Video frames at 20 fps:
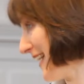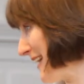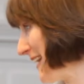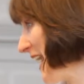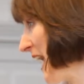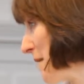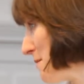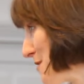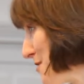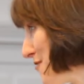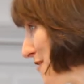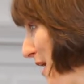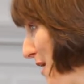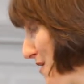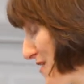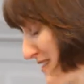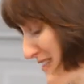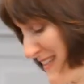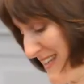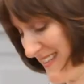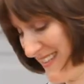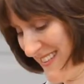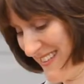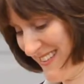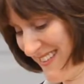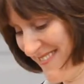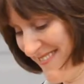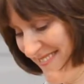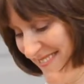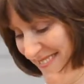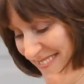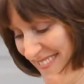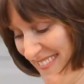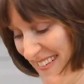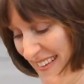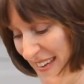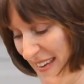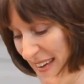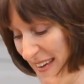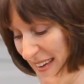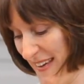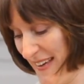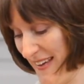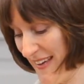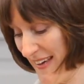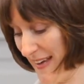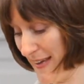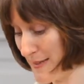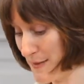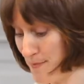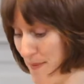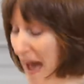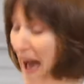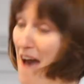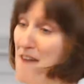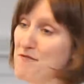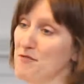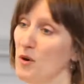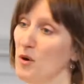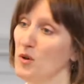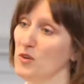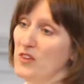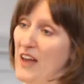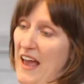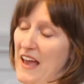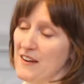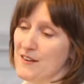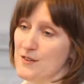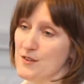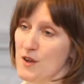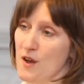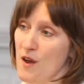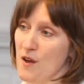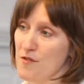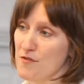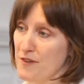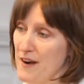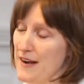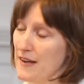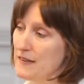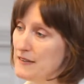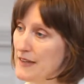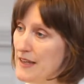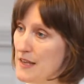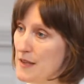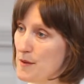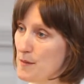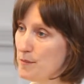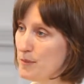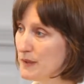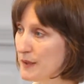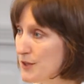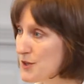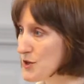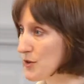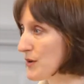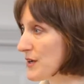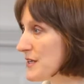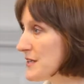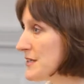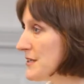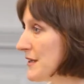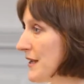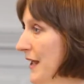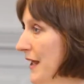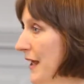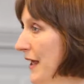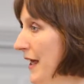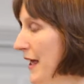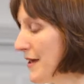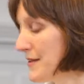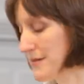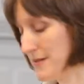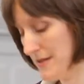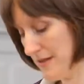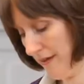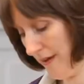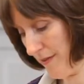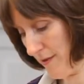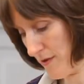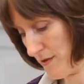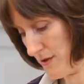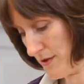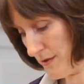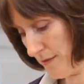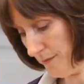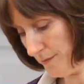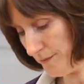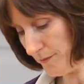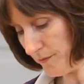then came the Pharisees, as baffled and frankly belligerent as the others.